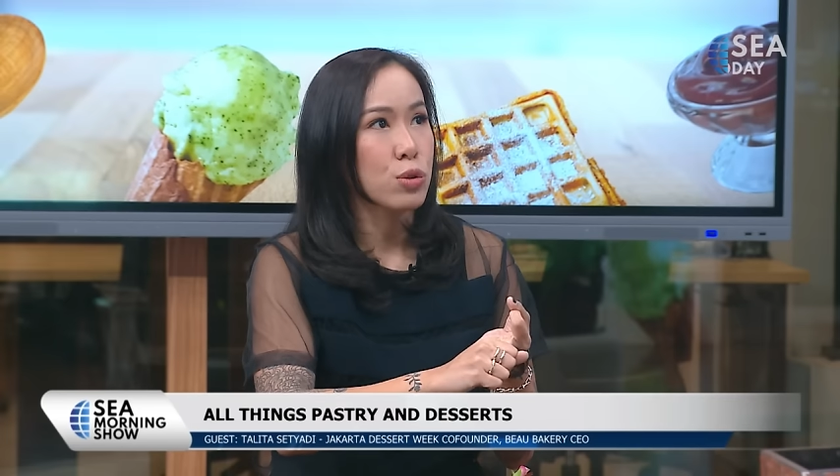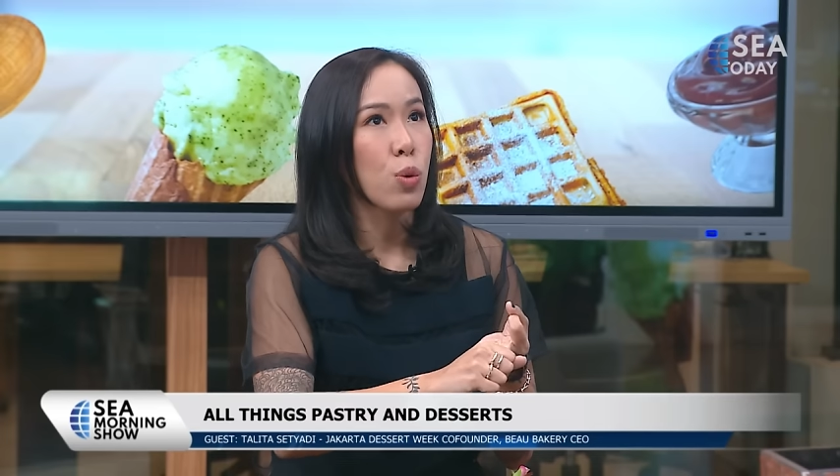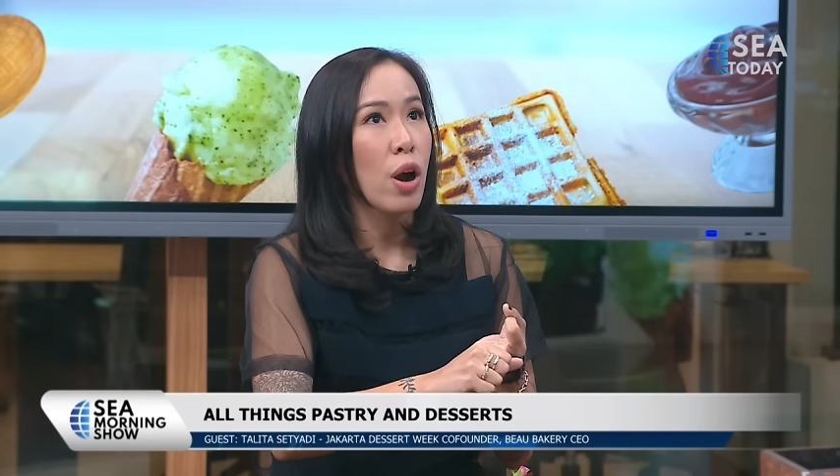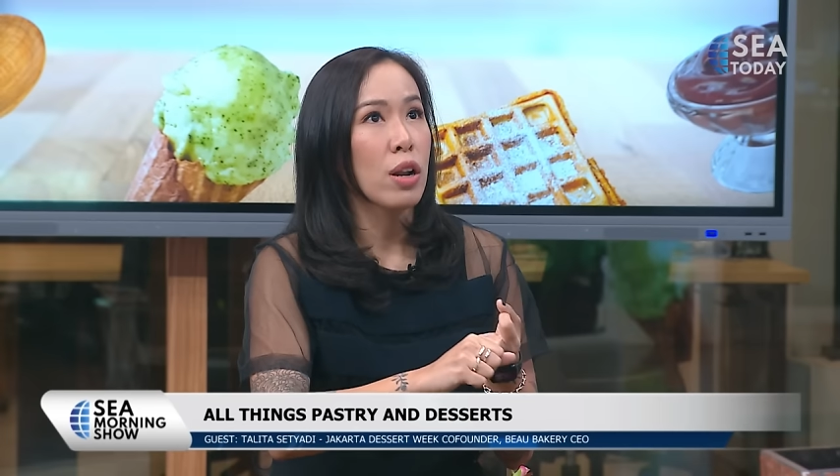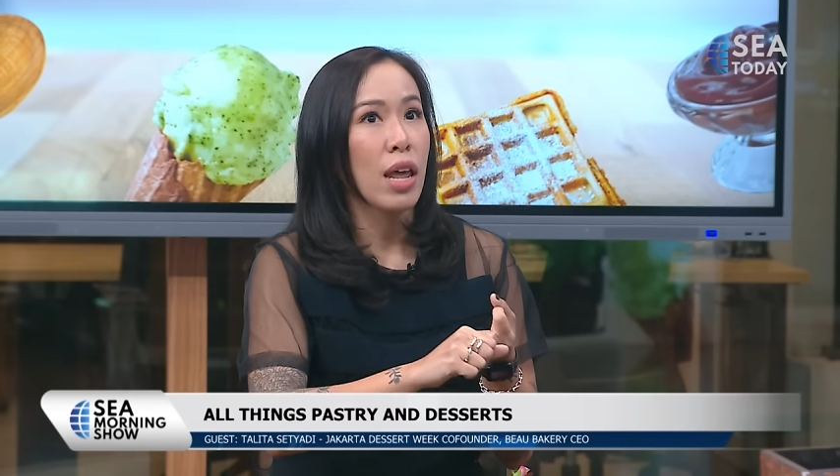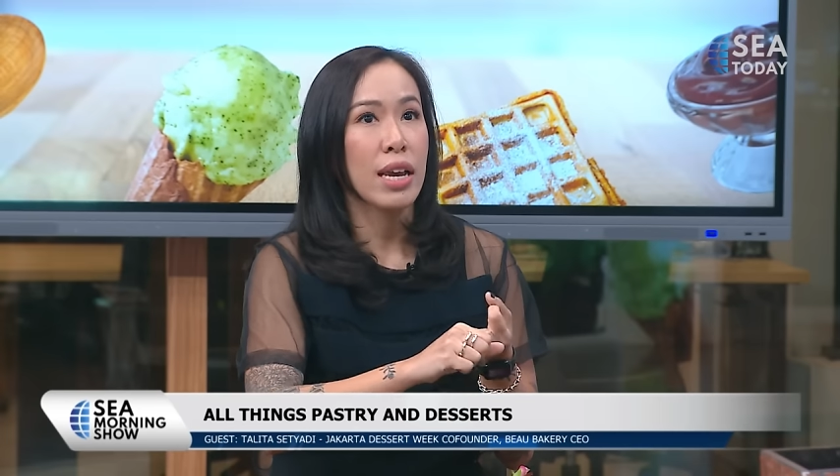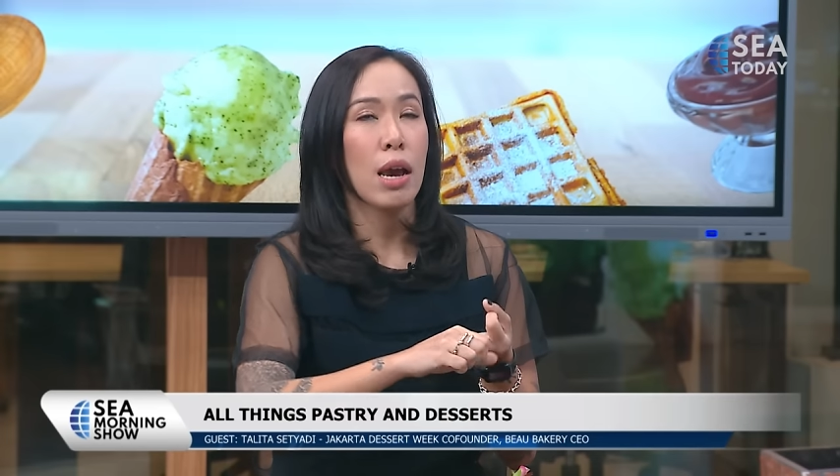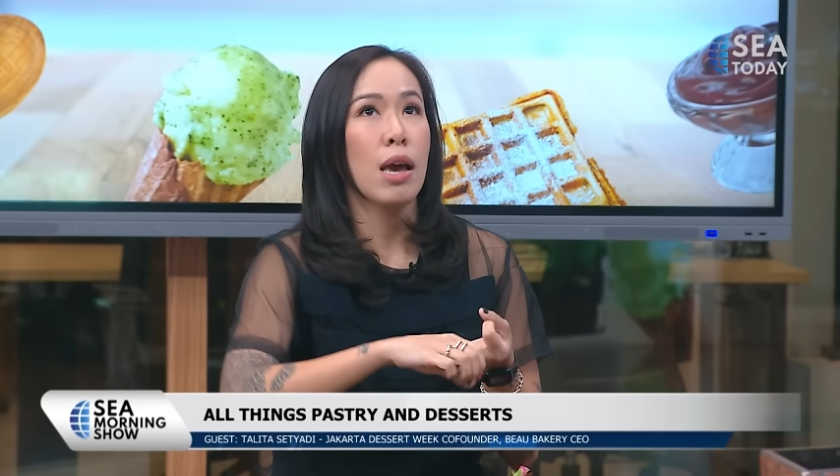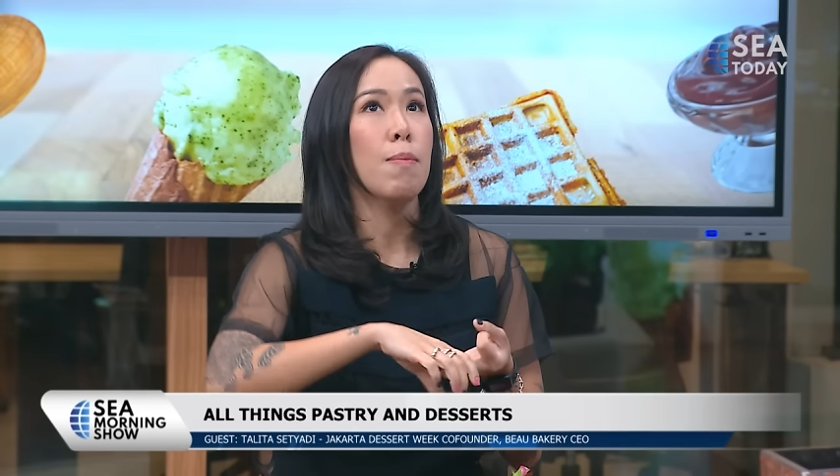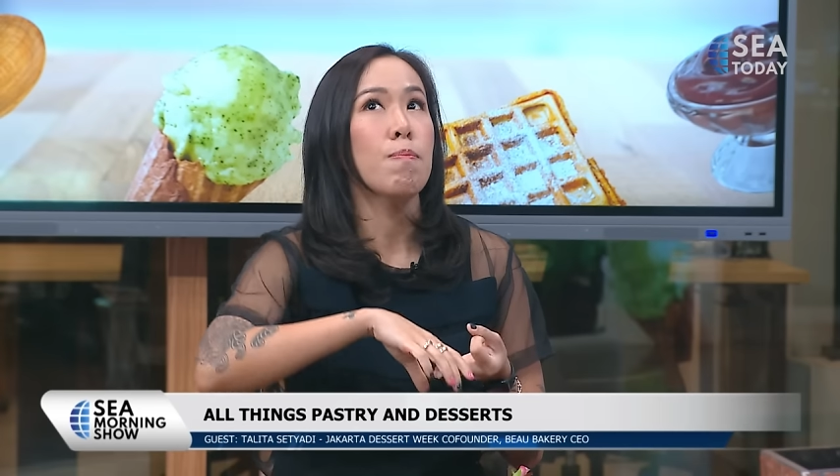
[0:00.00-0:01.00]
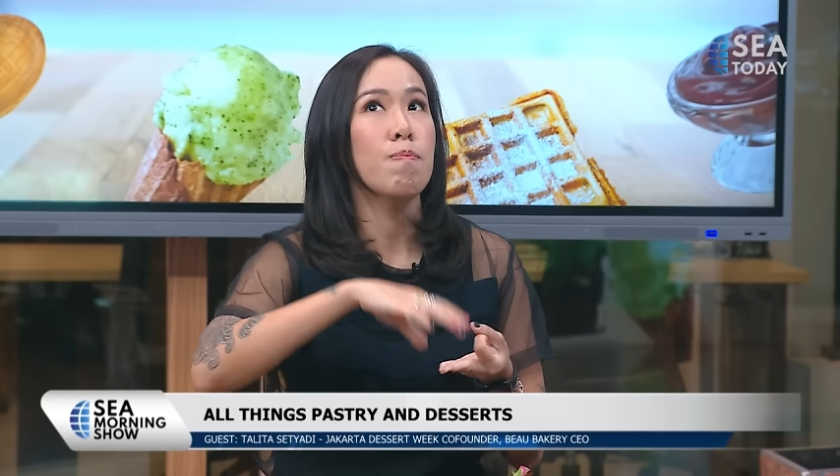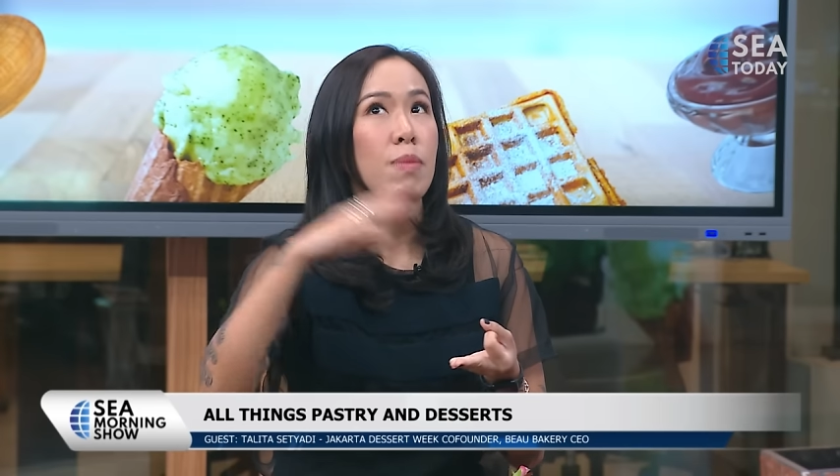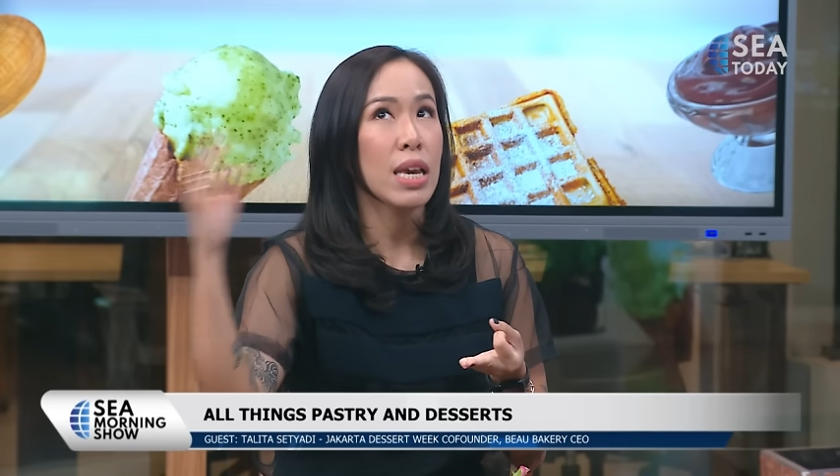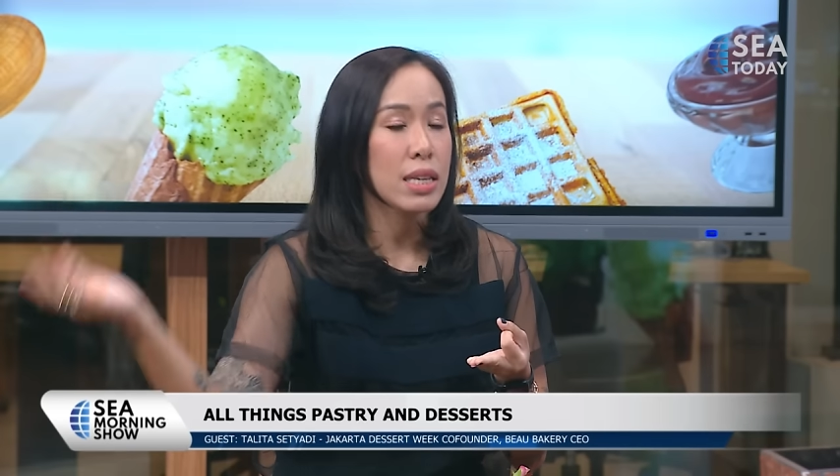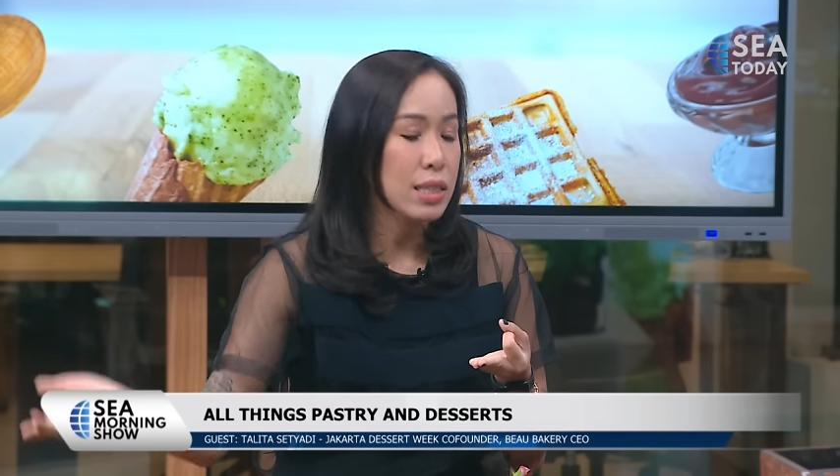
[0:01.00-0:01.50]
who are like
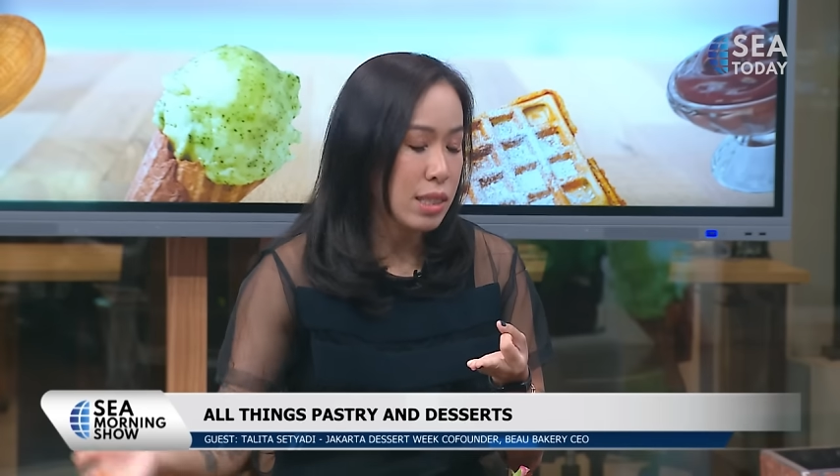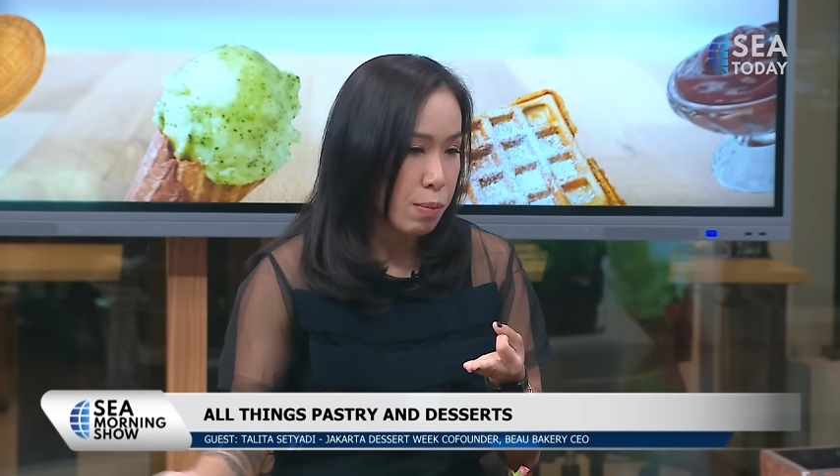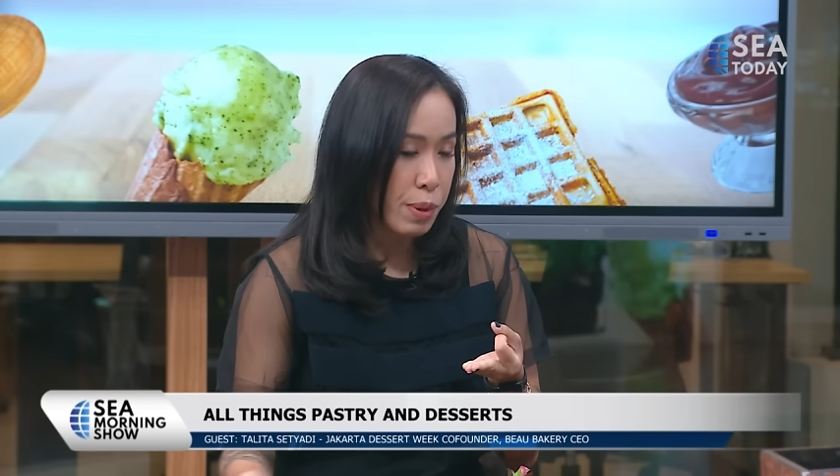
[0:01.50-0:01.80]
amazing